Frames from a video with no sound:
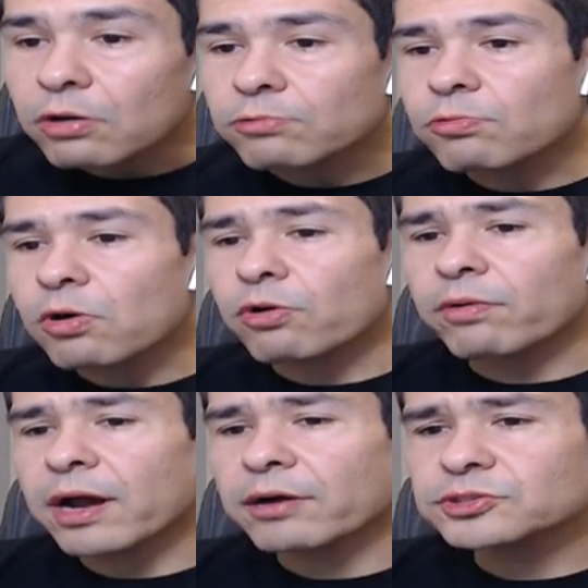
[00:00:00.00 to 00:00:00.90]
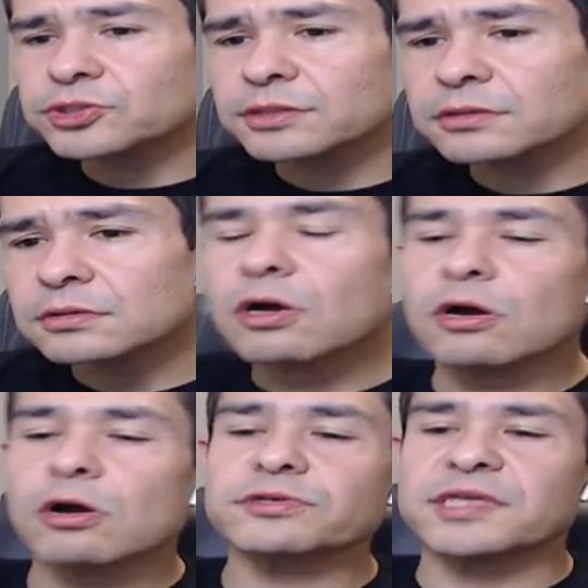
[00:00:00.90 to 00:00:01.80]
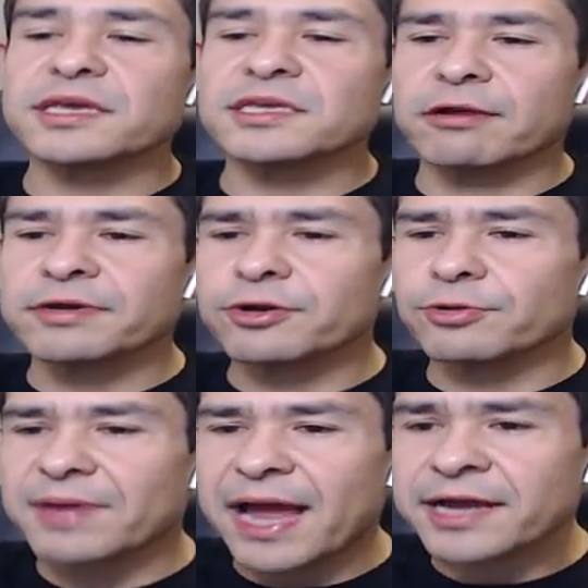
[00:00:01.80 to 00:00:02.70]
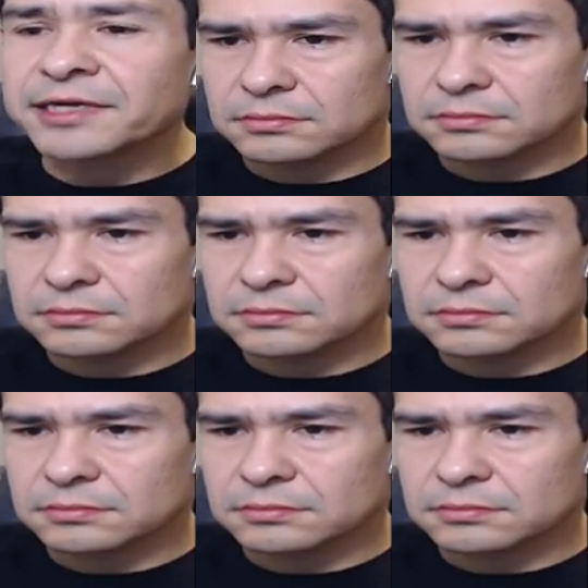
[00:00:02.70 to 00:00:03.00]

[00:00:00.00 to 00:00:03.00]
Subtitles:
Whoa, how did she... Oh, did they carry her back?